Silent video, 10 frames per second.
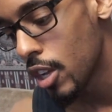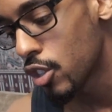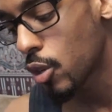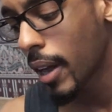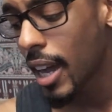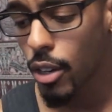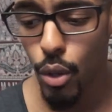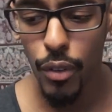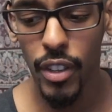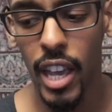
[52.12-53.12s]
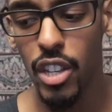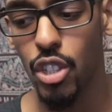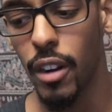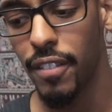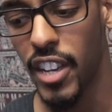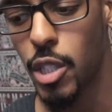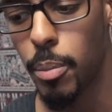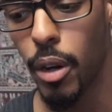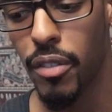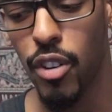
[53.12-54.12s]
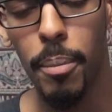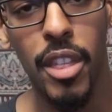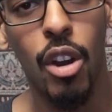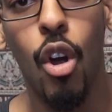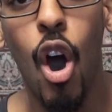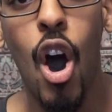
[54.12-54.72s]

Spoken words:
So I got a notification on Facebook from their